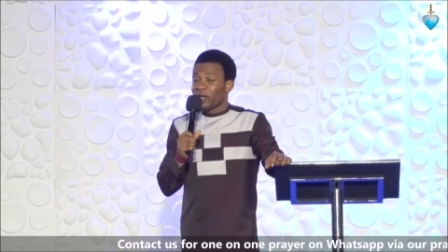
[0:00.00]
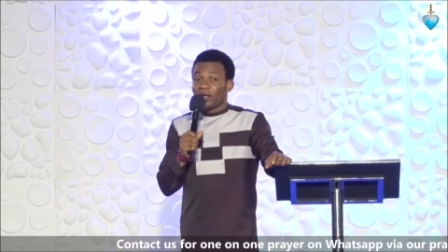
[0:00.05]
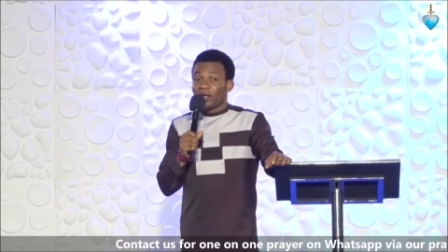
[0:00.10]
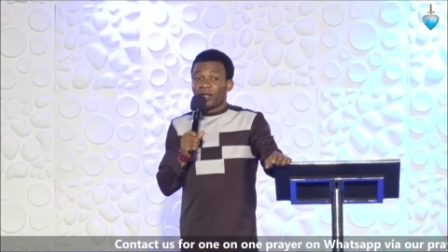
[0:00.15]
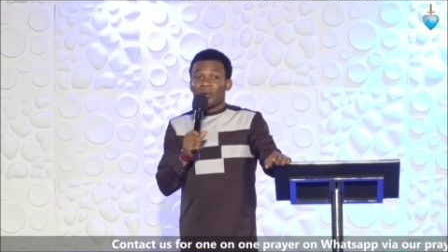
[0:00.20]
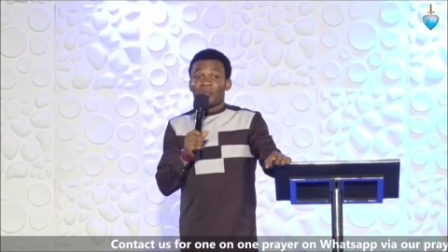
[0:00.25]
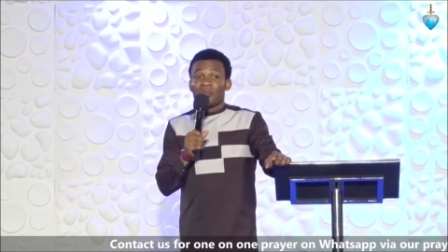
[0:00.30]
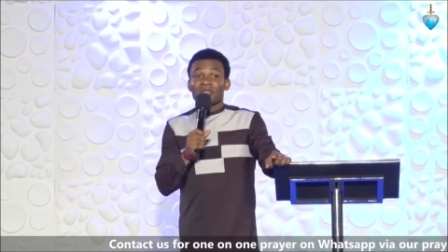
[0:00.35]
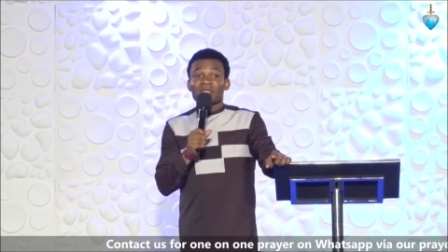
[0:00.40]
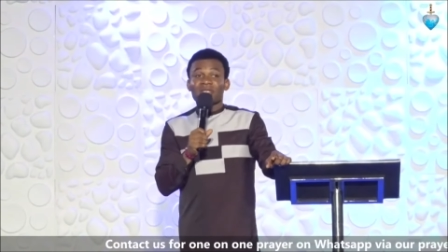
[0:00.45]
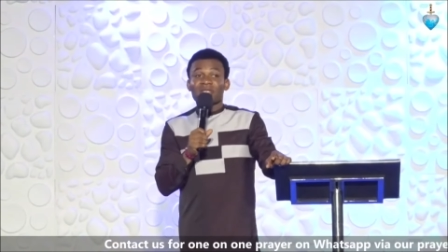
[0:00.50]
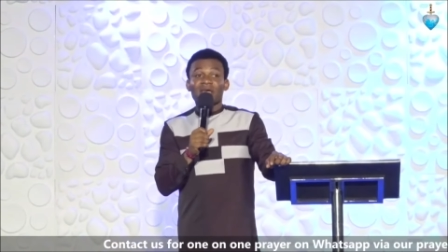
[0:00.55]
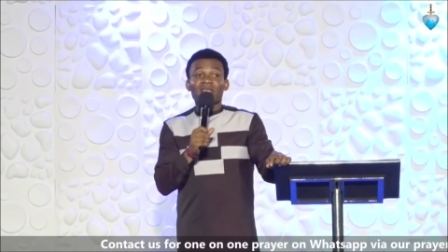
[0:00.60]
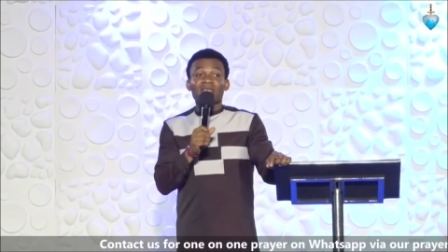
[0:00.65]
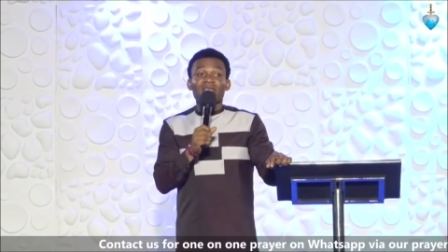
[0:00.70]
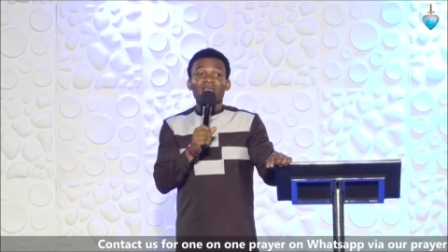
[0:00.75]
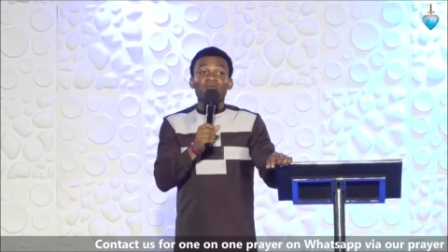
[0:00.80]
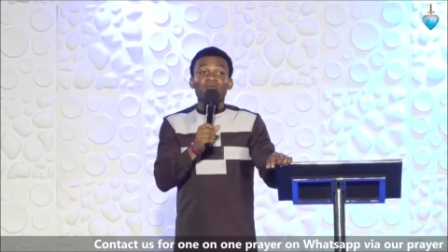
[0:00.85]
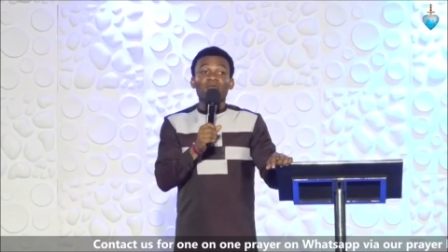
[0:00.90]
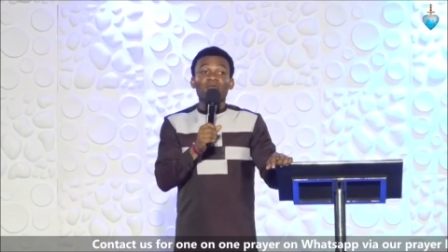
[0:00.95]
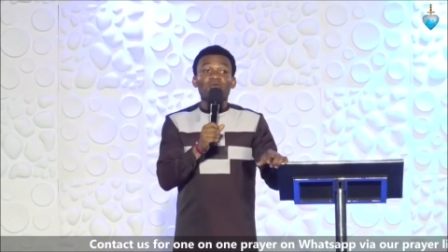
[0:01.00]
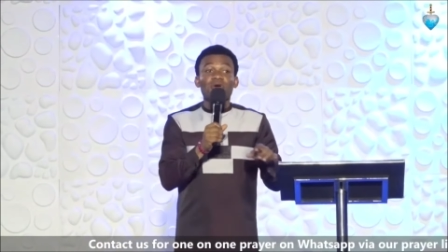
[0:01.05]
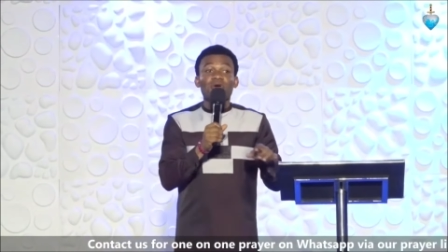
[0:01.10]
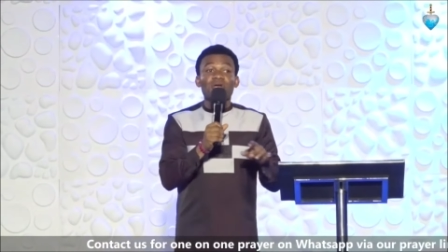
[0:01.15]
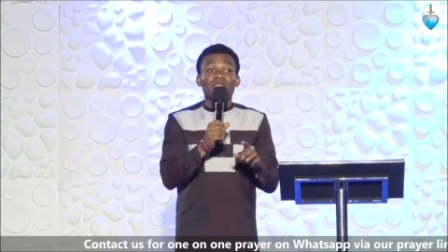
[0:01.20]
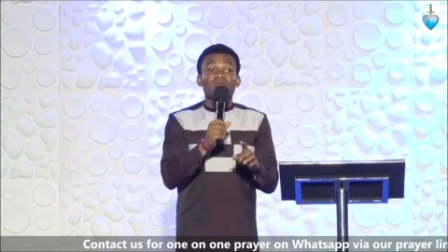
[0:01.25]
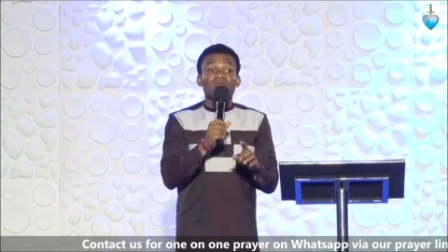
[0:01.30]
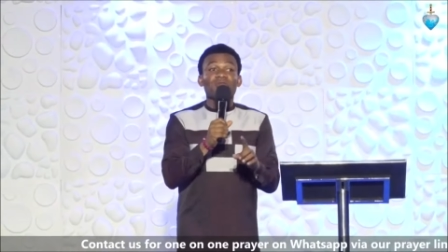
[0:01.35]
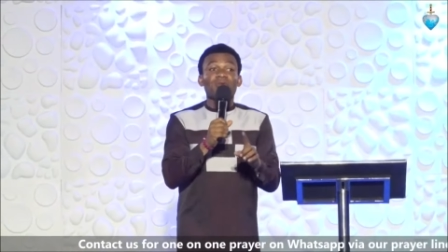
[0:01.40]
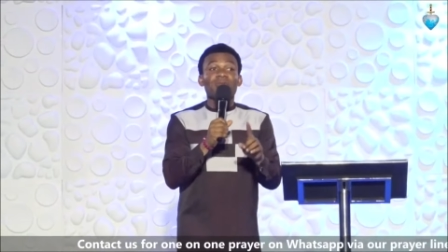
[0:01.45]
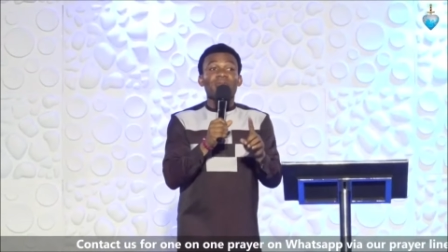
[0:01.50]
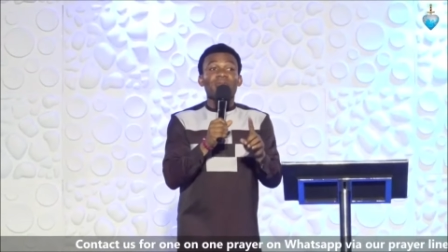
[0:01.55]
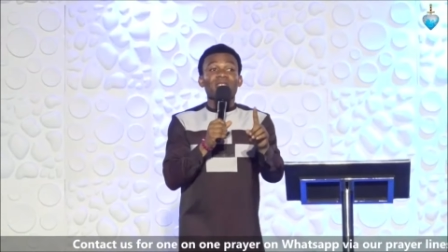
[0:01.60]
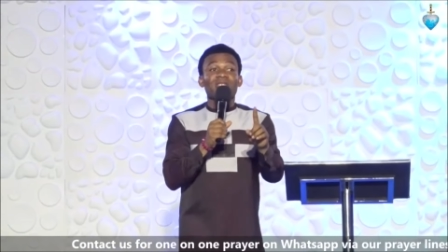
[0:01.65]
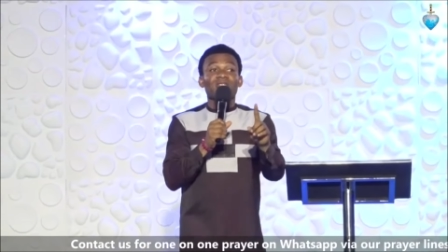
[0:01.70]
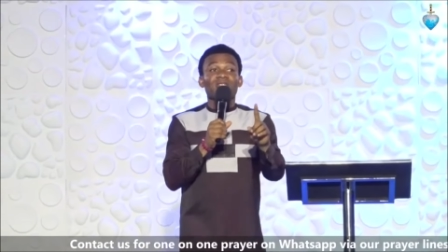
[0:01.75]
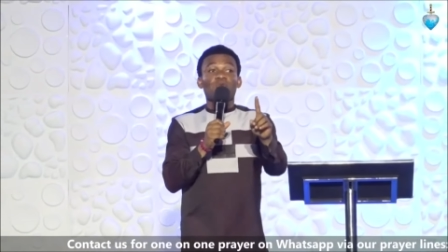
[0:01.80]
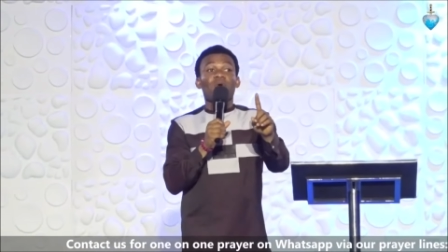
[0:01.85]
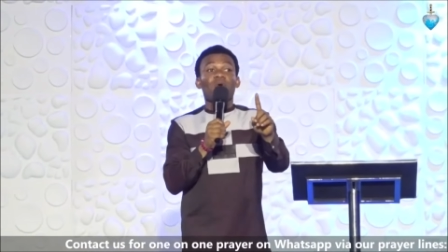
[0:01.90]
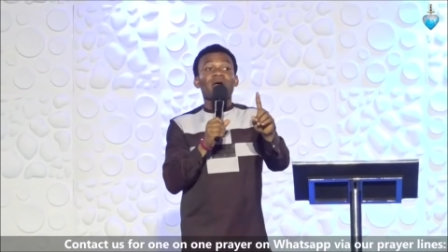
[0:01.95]
Let me tell you, even though it
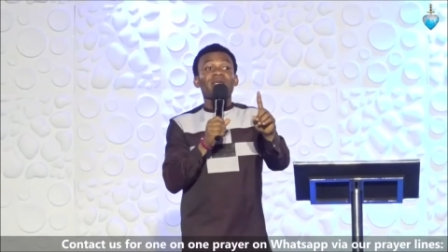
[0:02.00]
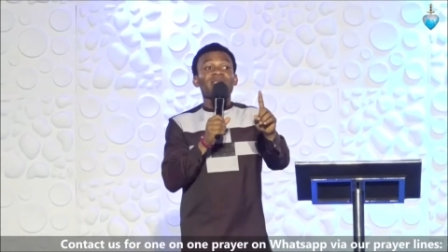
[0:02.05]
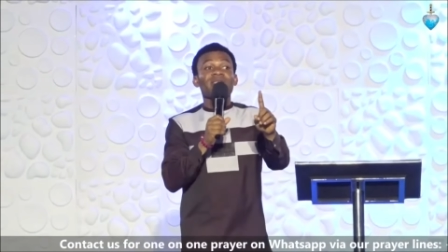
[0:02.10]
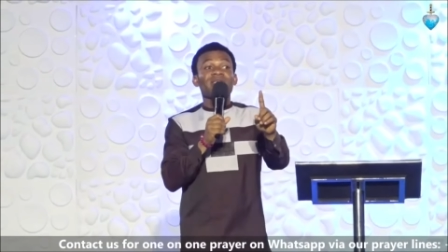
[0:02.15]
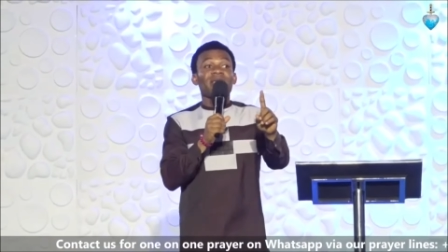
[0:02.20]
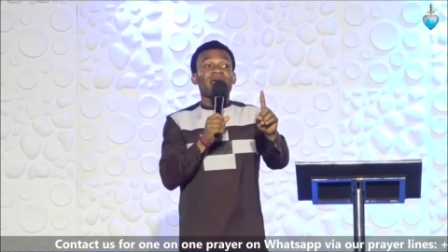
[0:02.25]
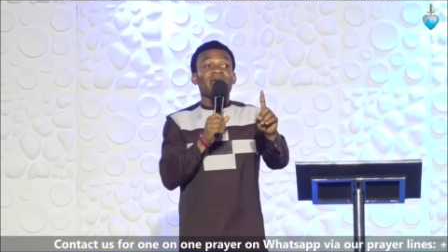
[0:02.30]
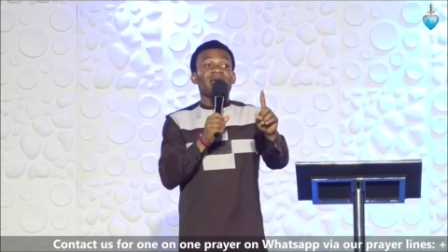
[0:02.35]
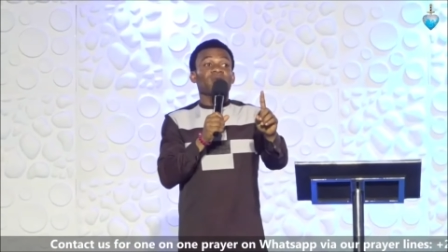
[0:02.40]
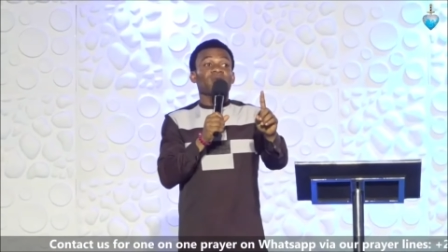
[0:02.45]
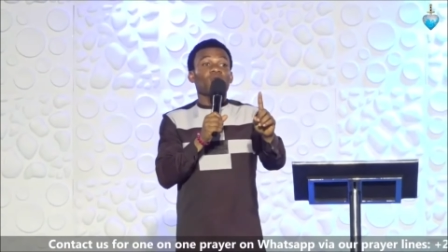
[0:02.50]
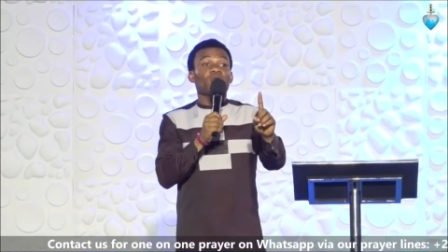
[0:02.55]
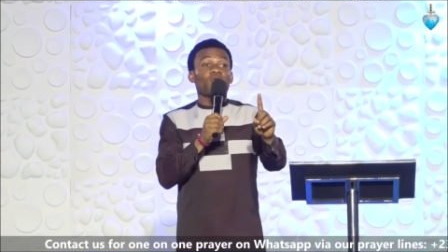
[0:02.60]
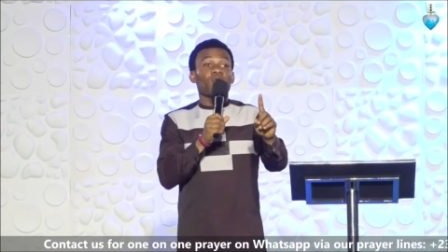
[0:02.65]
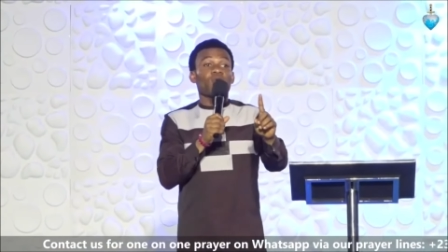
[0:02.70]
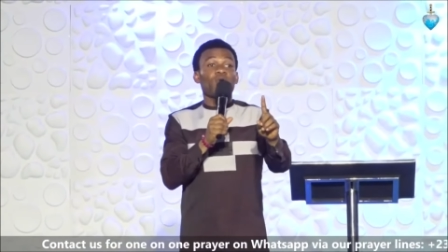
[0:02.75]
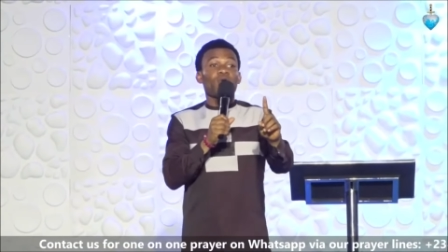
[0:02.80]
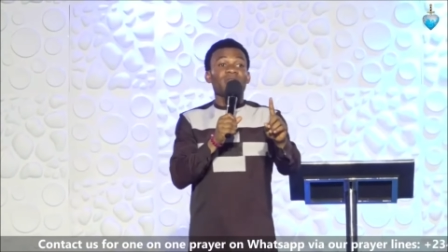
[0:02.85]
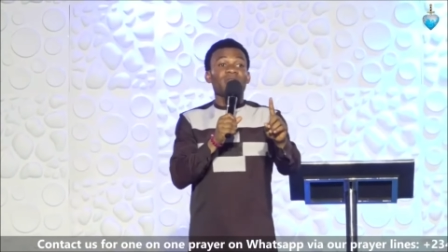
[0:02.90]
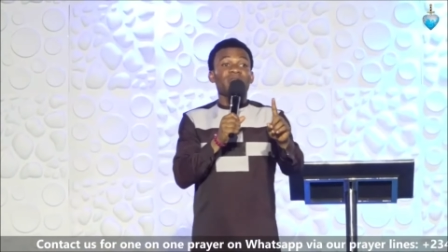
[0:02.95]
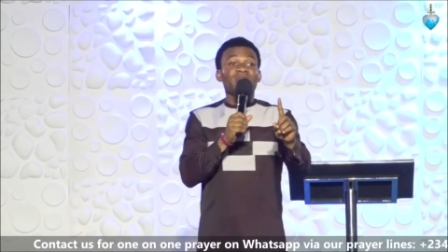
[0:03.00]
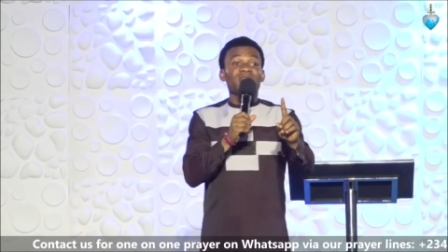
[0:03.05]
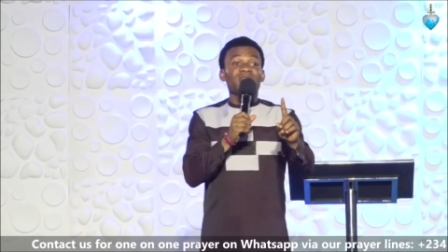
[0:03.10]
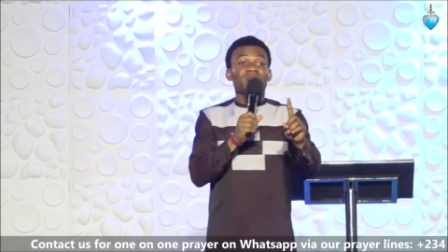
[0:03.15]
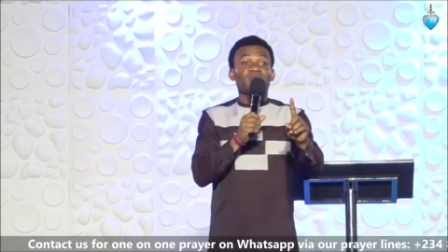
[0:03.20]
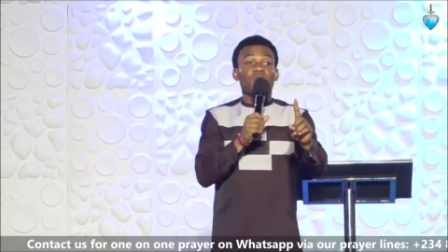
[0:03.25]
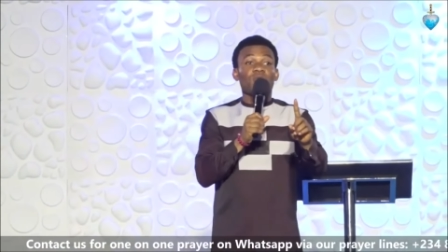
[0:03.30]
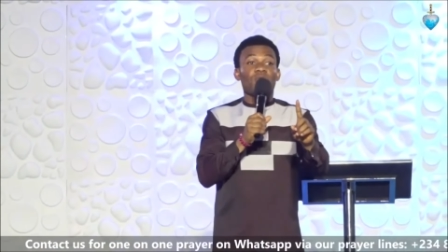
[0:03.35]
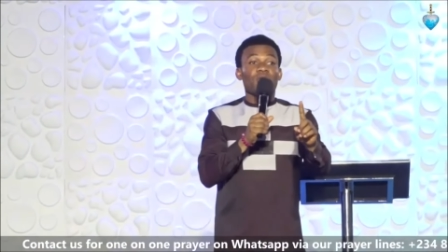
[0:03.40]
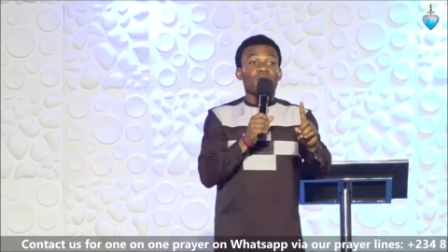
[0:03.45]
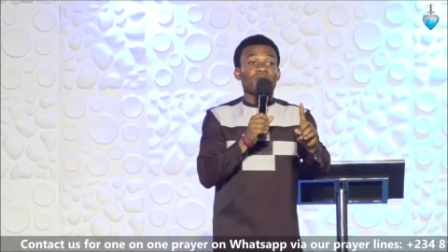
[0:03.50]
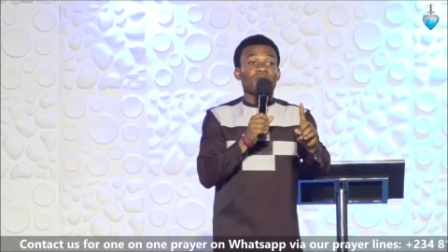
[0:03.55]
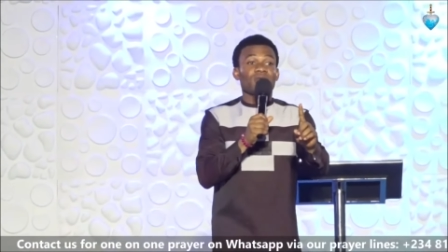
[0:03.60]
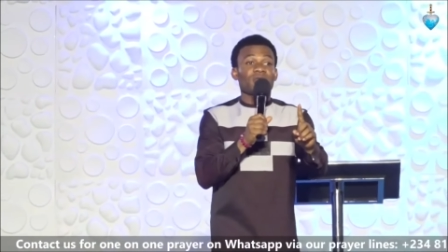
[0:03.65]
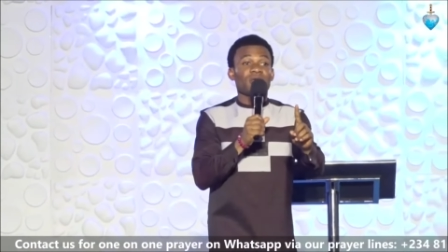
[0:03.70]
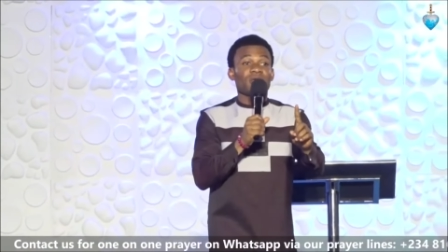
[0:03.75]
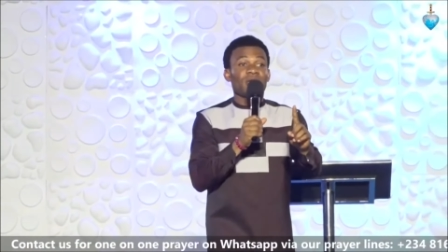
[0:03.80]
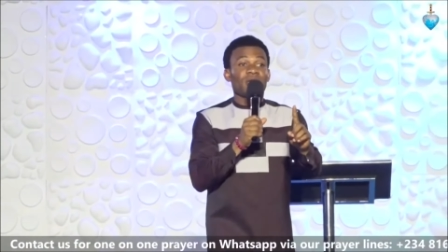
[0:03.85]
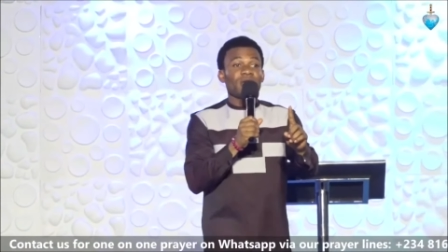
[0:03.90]
remains 1 year to go in this world,